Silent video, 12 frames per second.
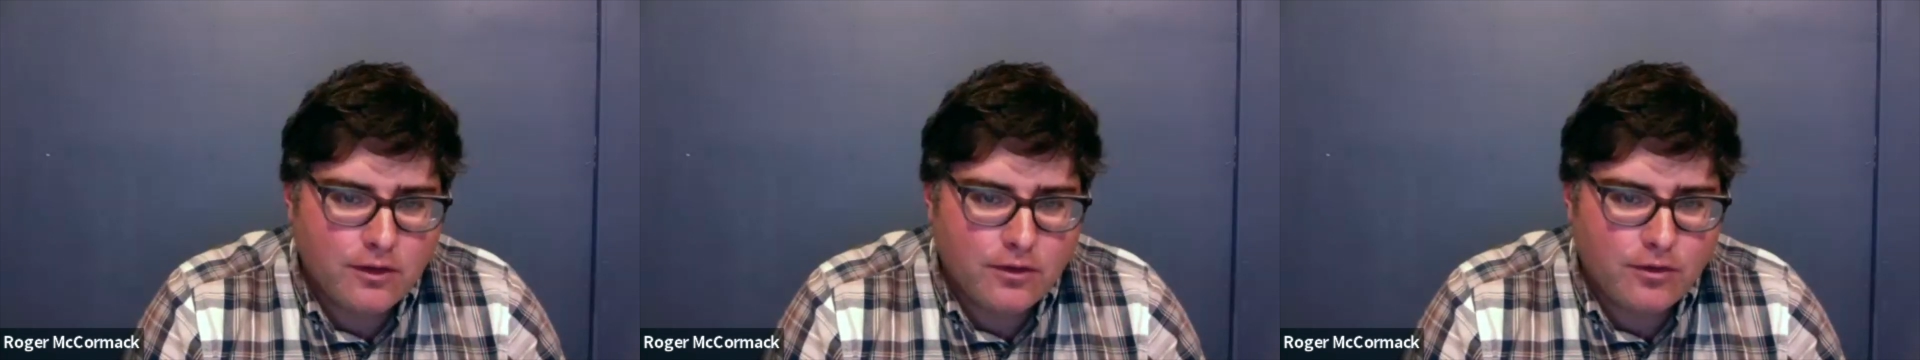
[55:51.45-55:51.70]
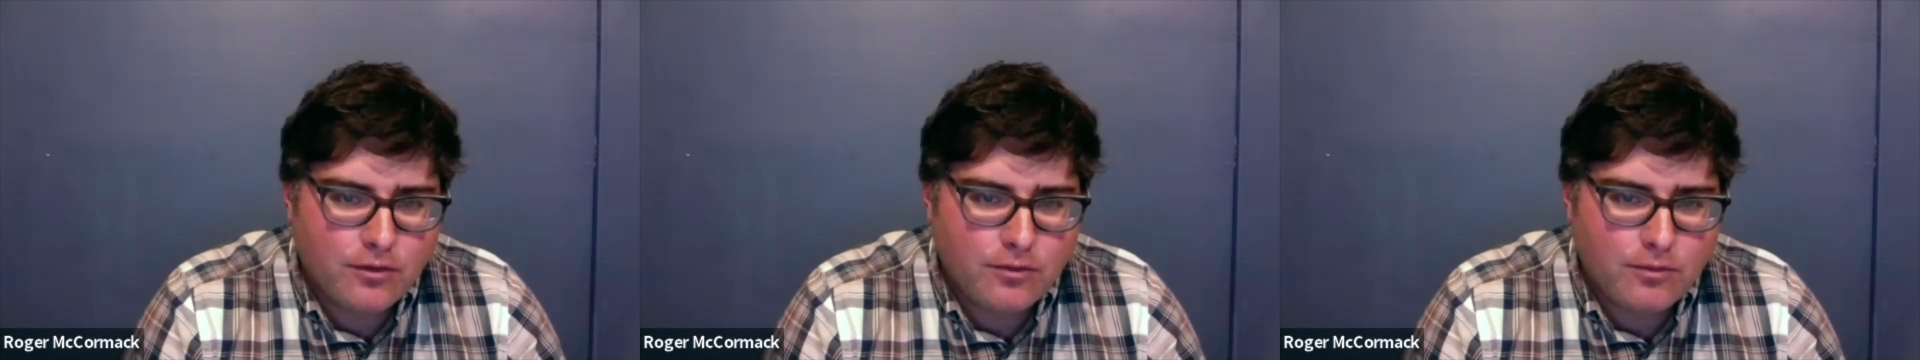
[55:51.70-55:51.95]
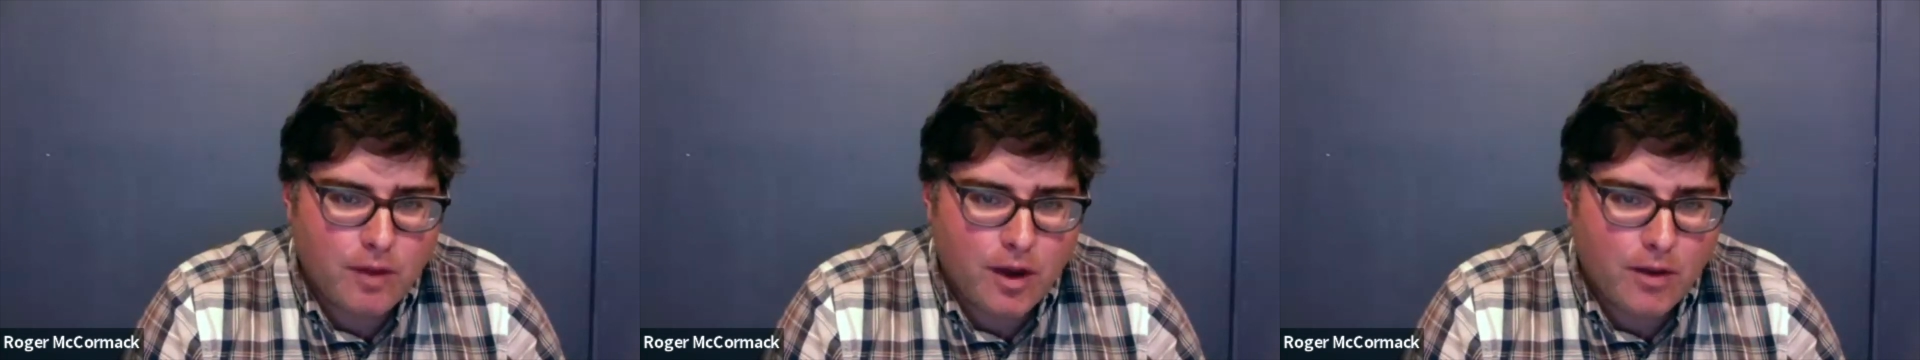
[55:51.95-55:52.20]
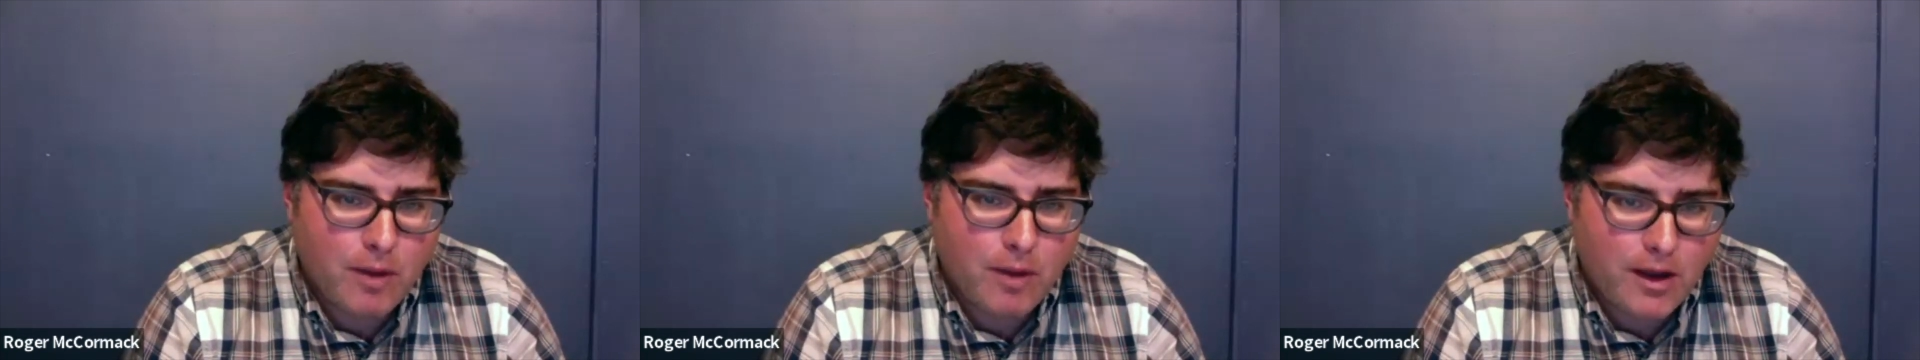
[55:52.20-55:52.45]
and
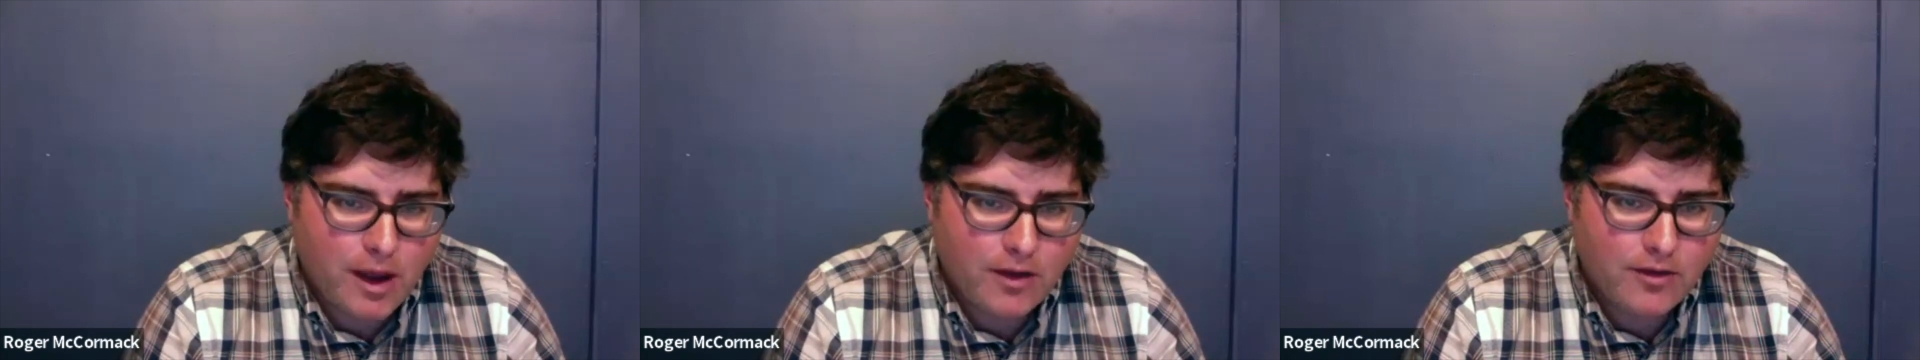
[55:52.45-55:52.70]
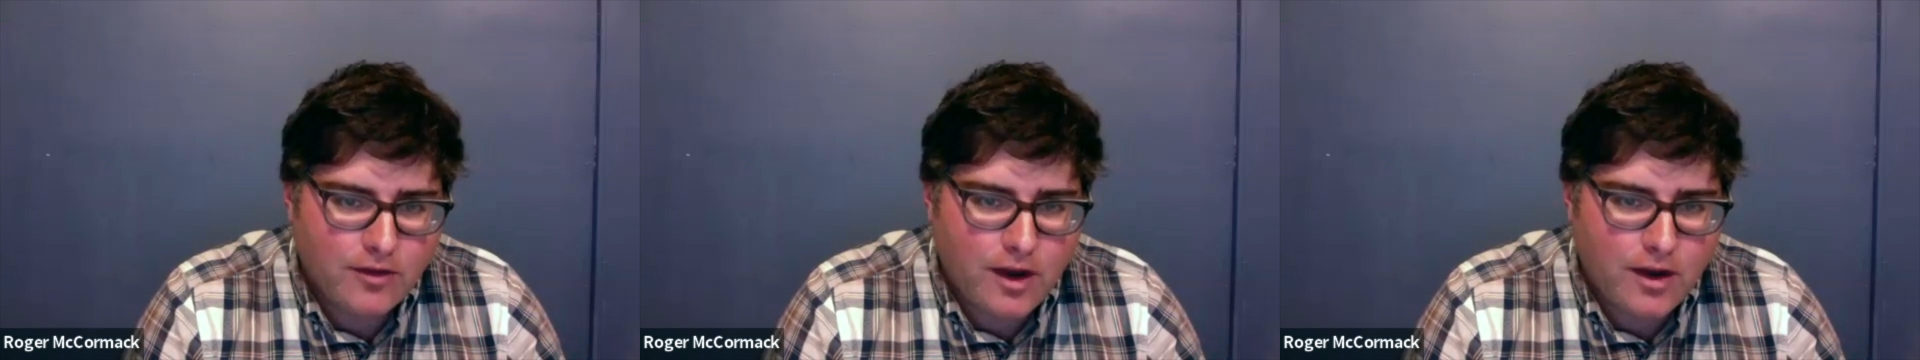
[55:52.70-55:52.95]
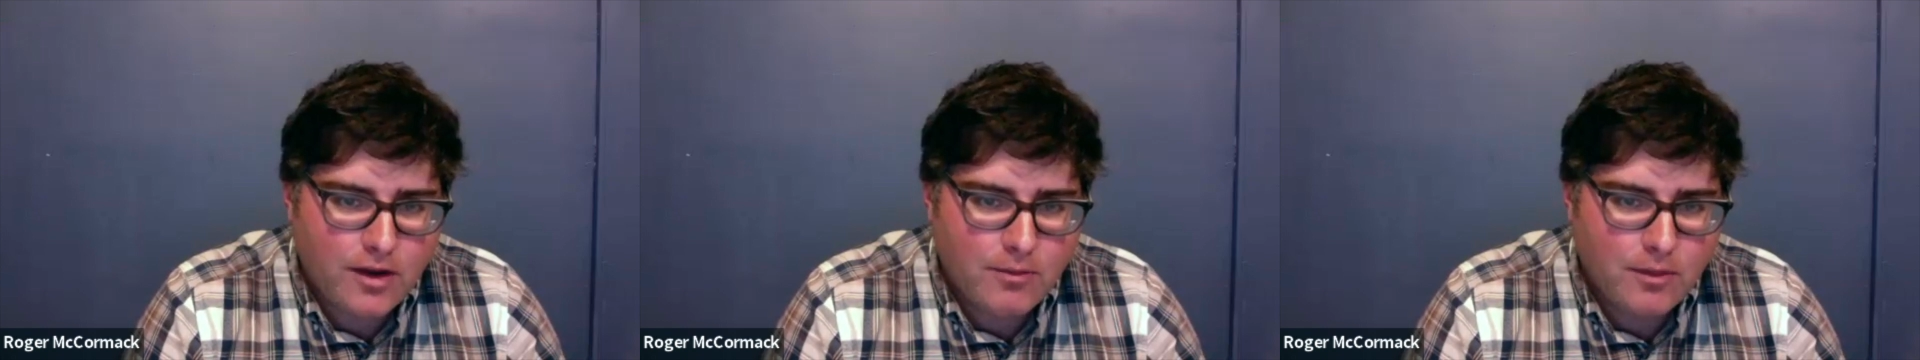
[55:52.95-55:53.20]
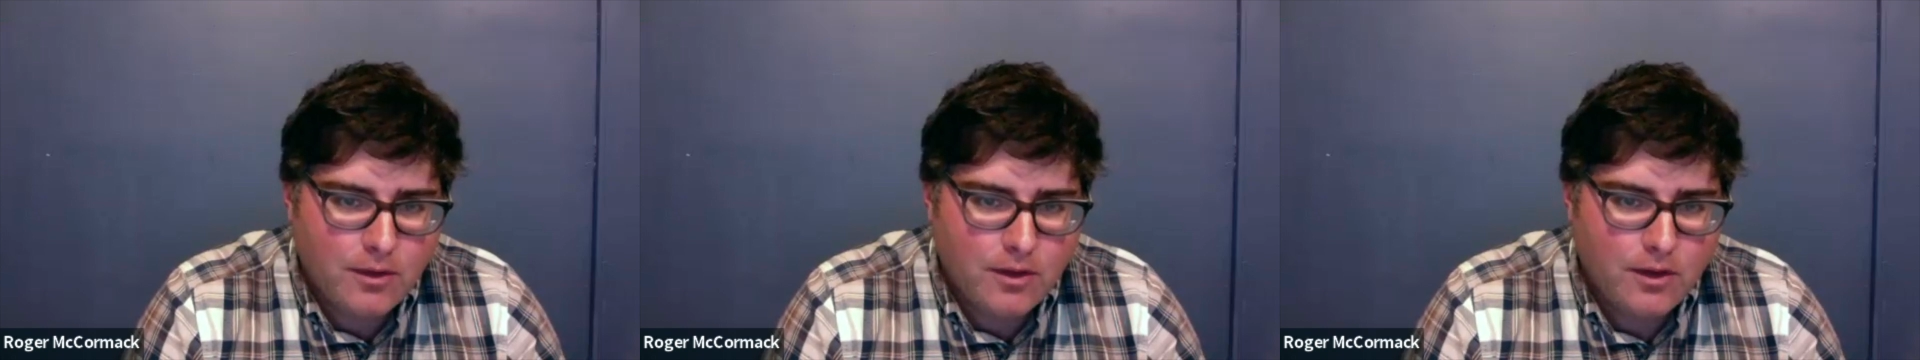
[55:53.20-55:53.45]
by, by Yankee
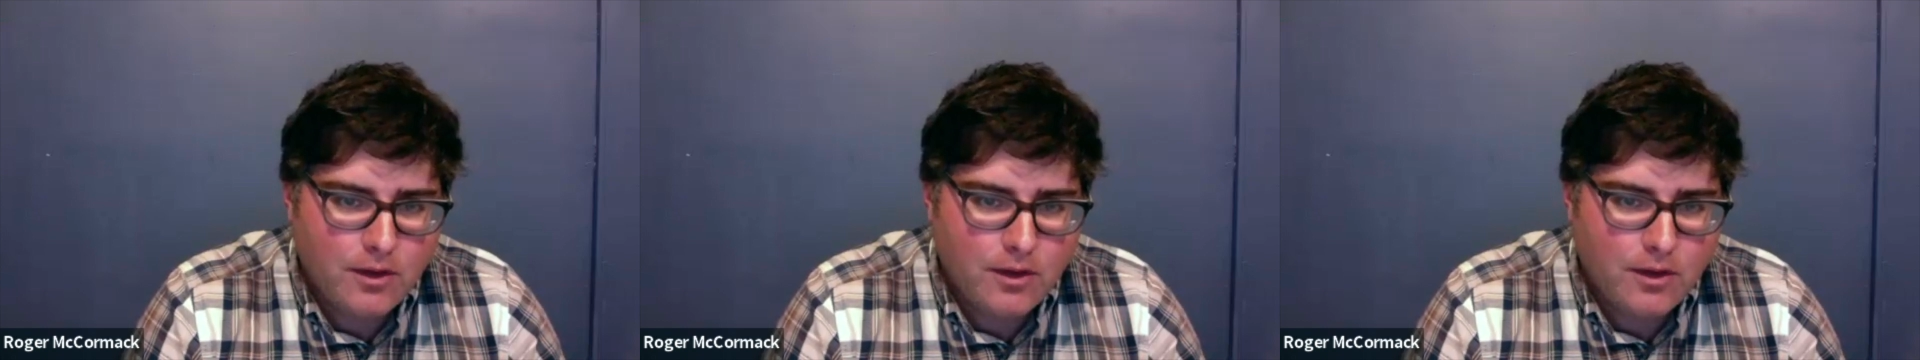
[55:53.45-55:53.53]
Stadium?